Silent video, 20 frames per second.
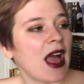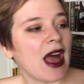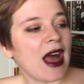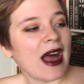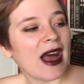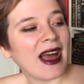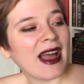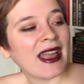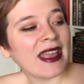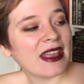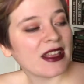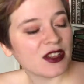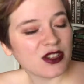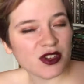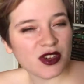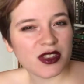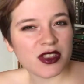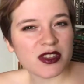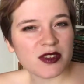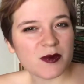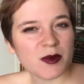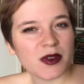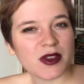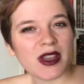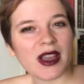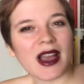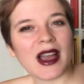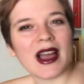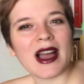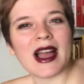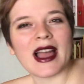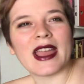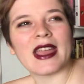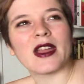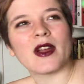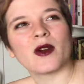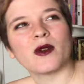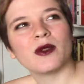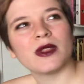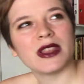I enjoyed this book.
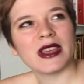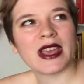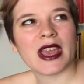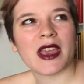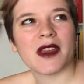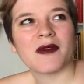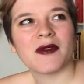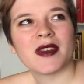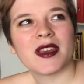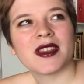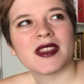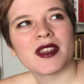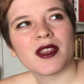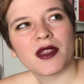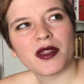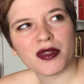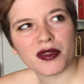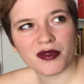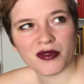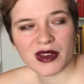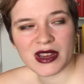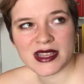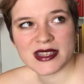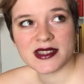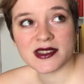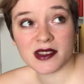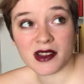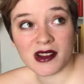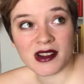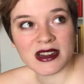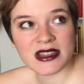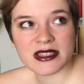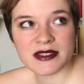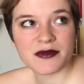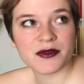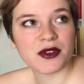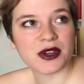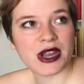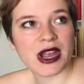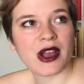I only gave it 3 stars
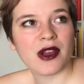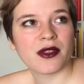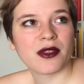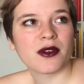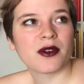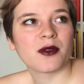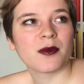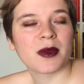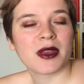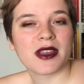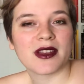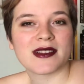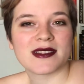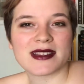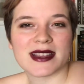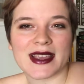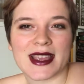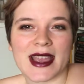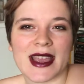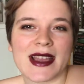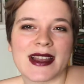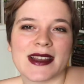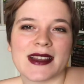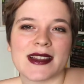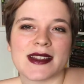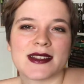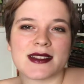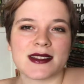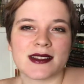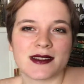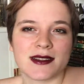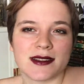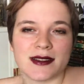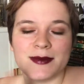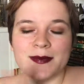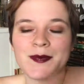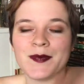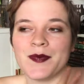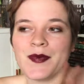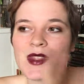for now though, because again, it's
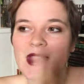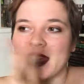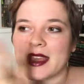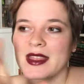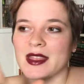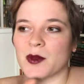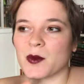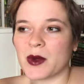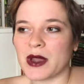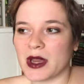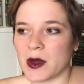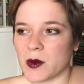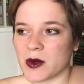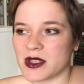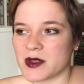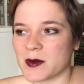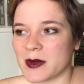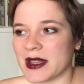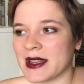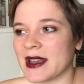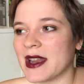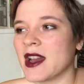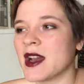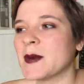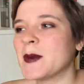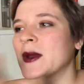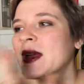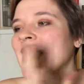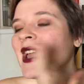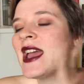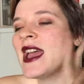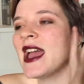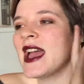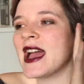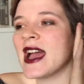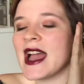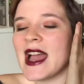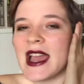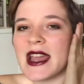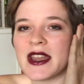like the way it was split up.
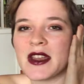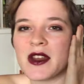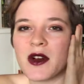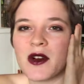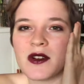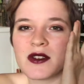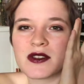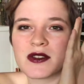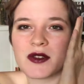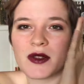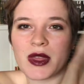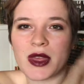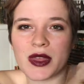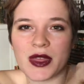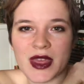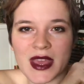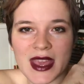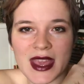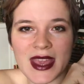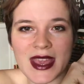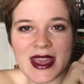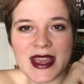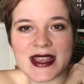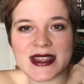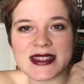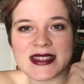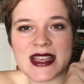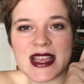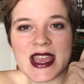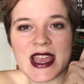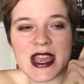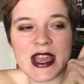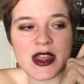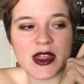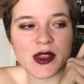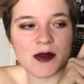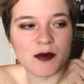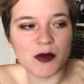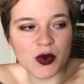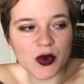And also the thing is, in
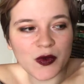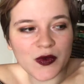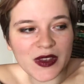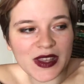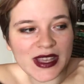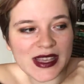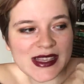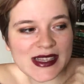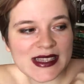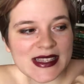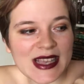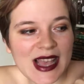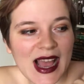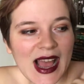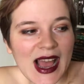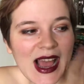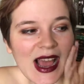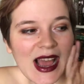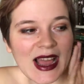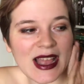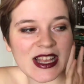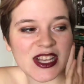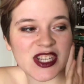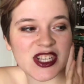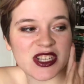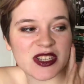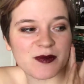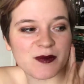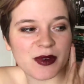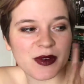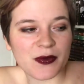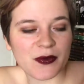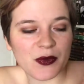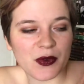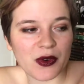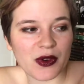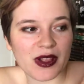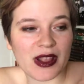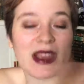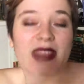the movies, I just
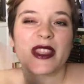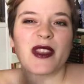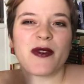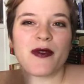prefer like the